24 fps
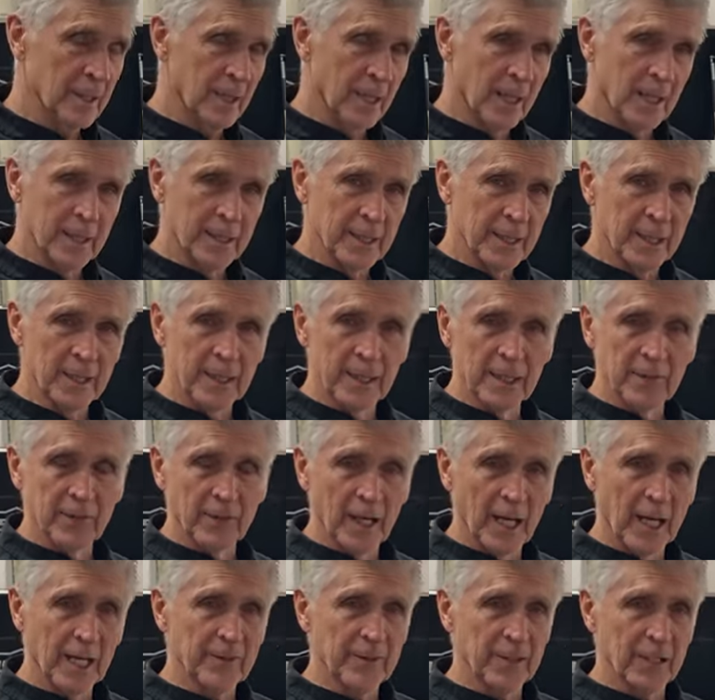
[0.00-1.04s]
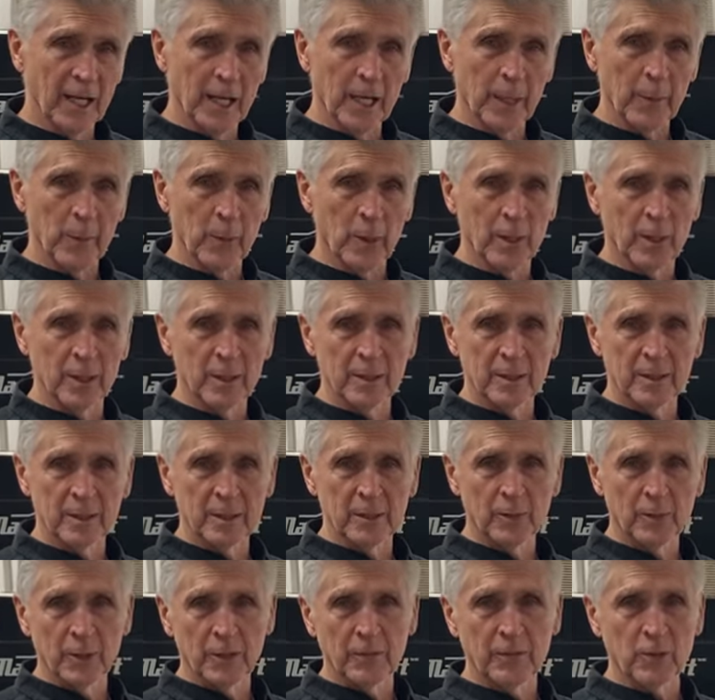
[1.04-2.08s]
I didn't even have a camera.
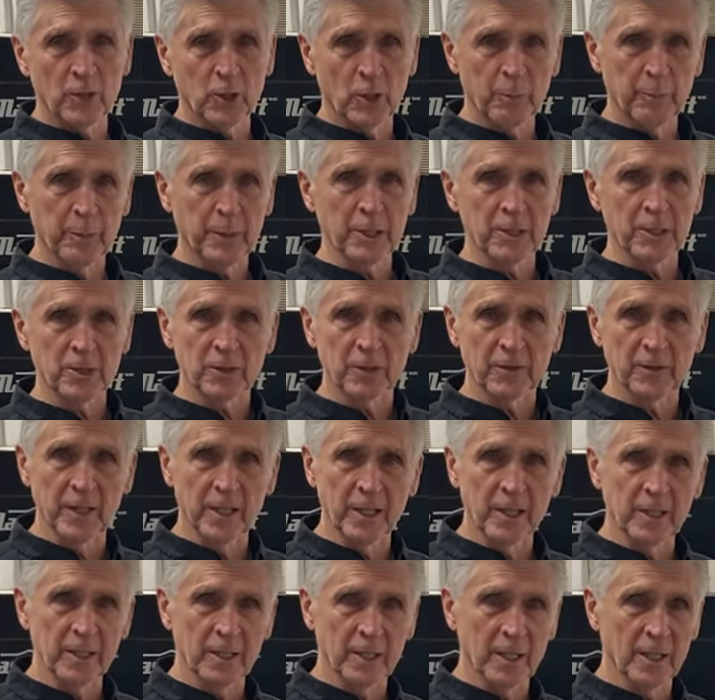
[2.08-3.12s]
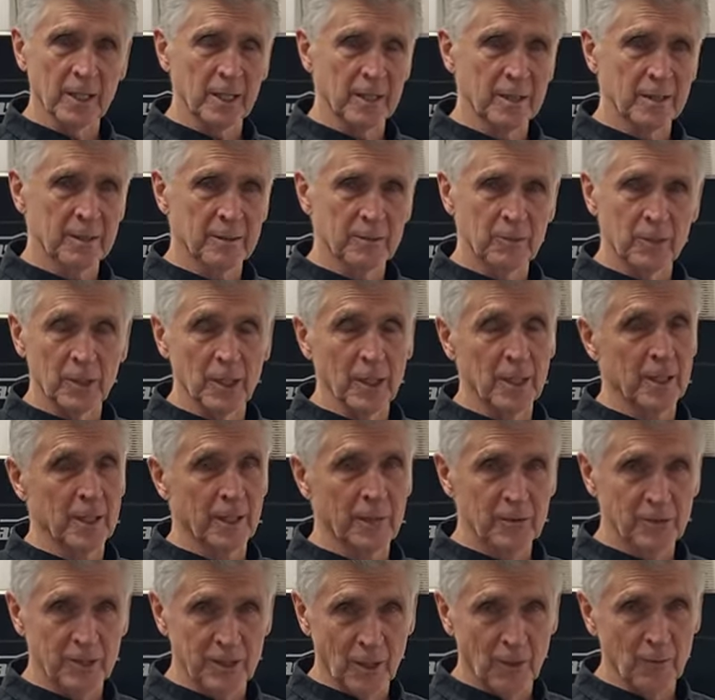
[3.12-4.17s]
We never took pictures of anything. We didn't
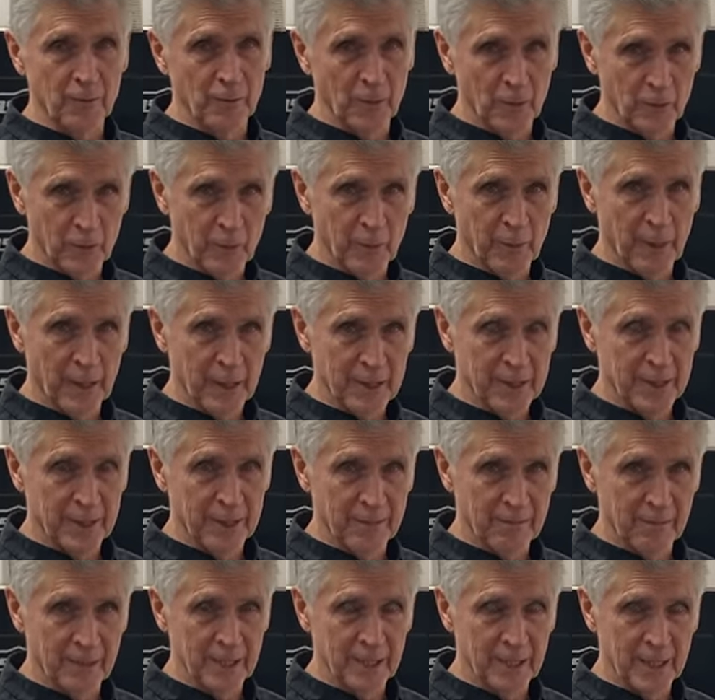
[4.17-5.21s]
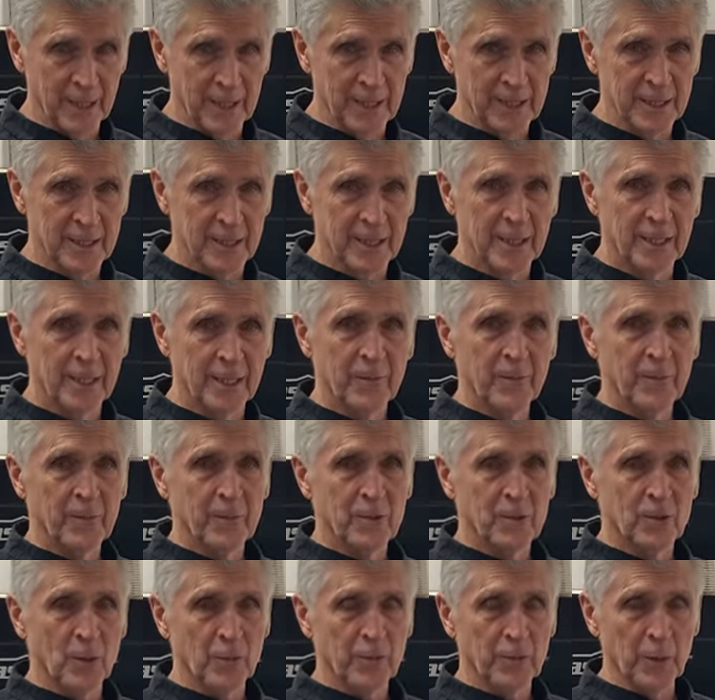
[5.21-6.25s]
have cell phones back then, right, guys?
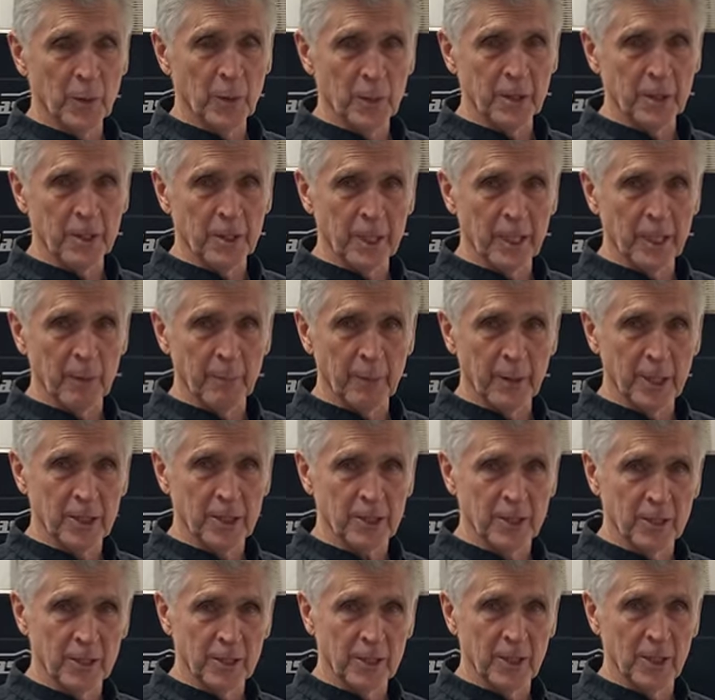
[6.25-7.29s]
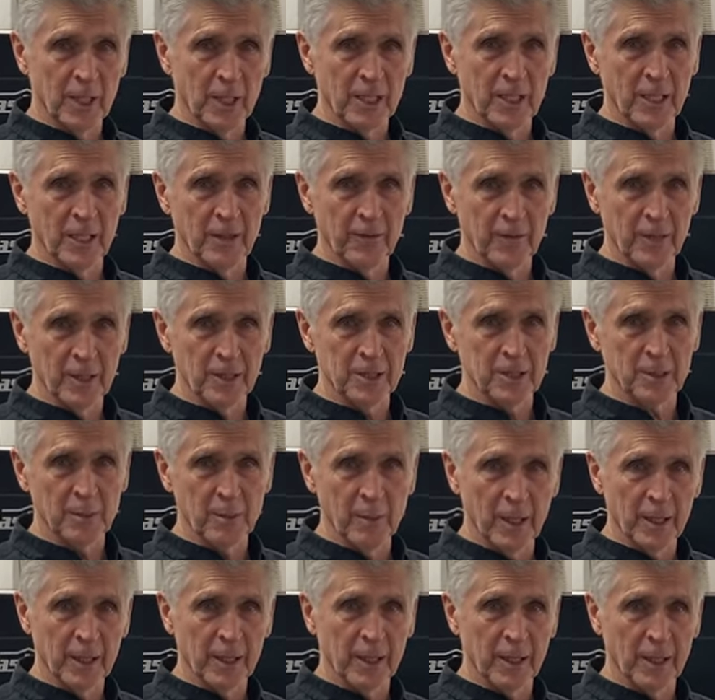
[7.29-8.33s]
So if you wanted to take a picture, you had to have an
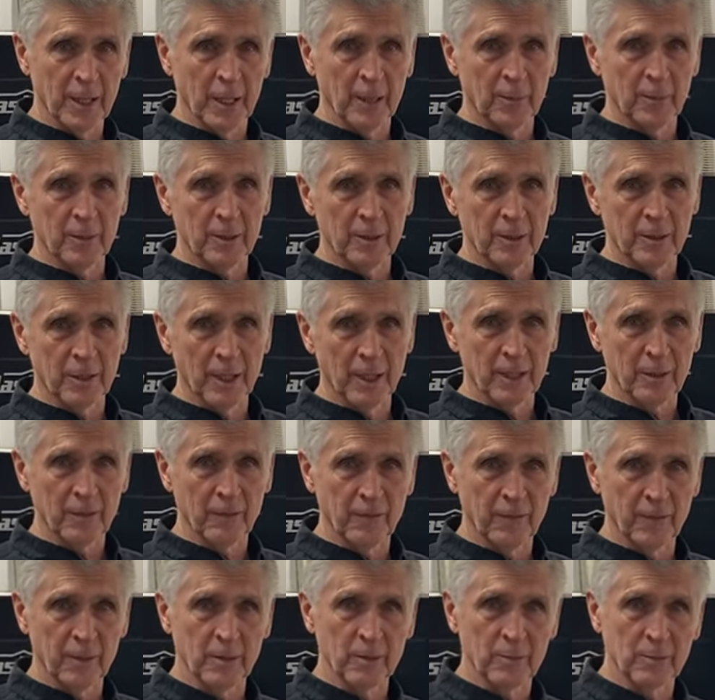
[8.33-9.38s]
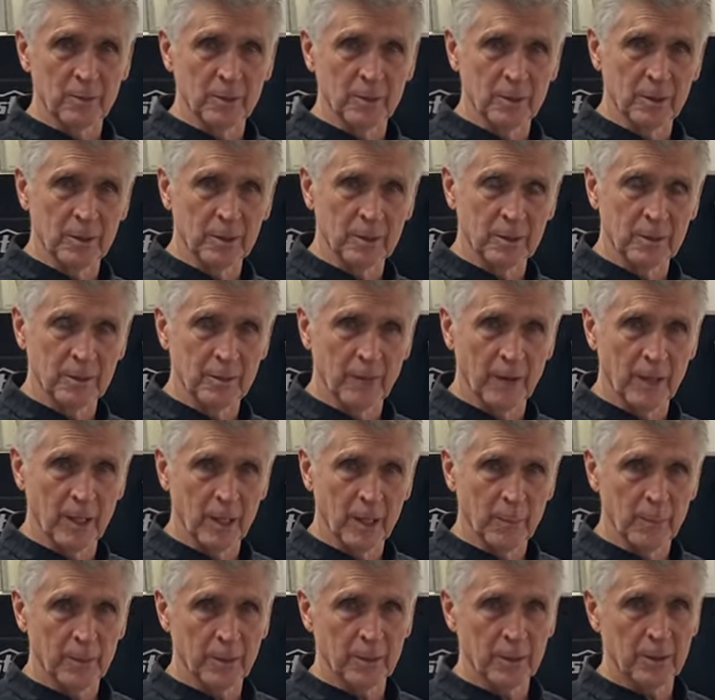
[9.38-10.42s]
Instamatic camera, take the film to a
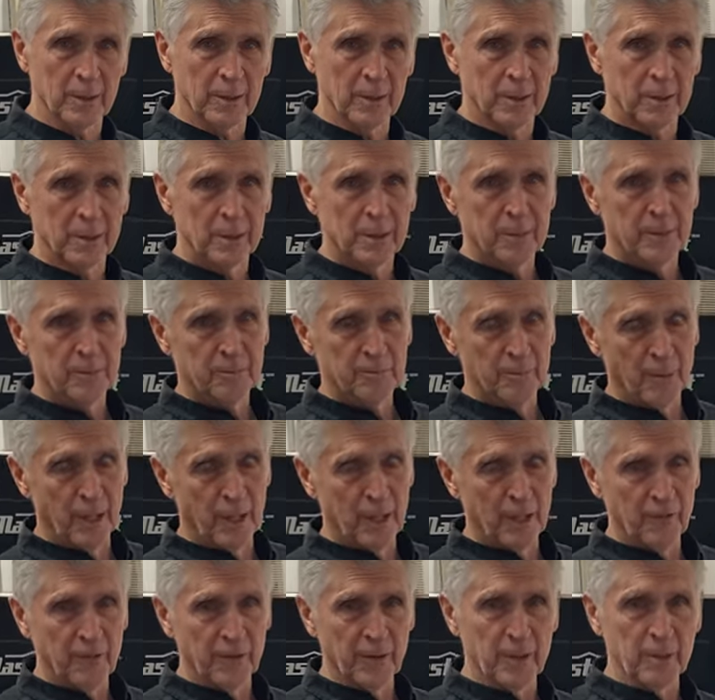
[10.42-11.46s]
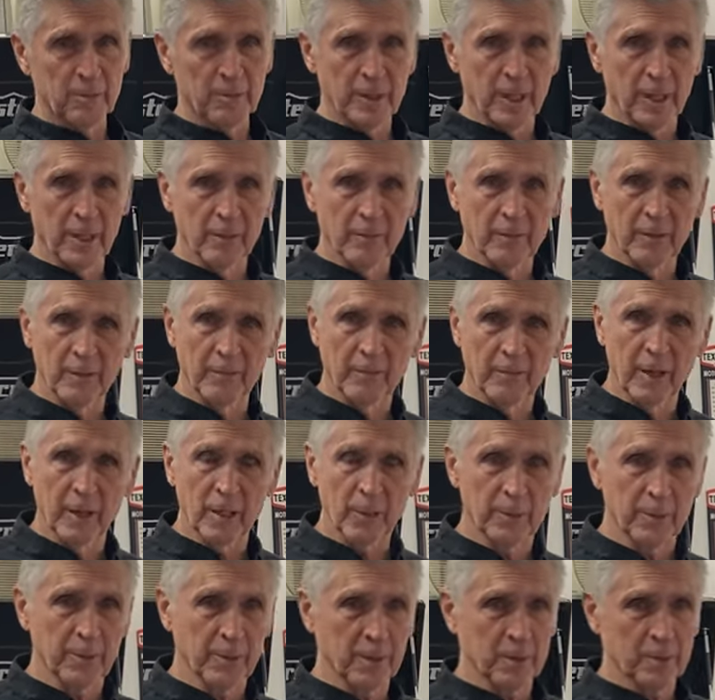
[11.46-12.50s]
developer, buy the film, get the
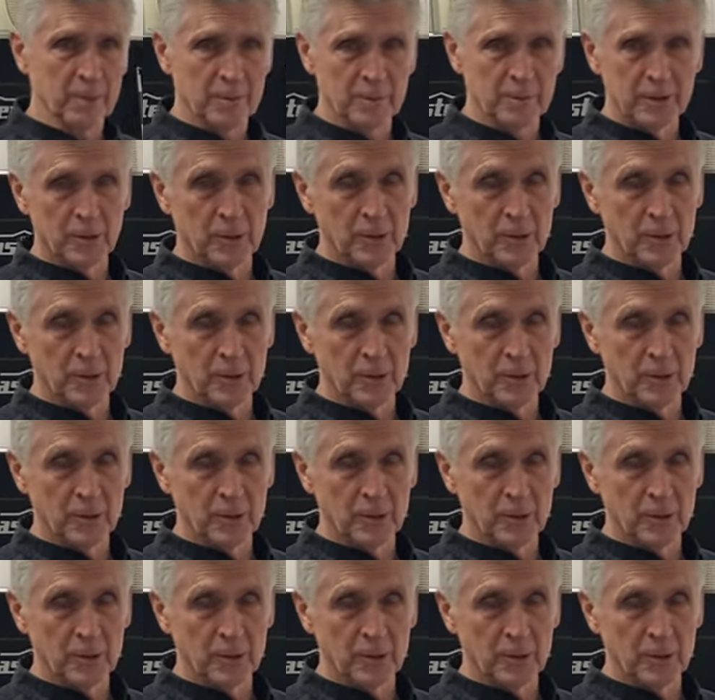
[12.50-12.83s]
developer.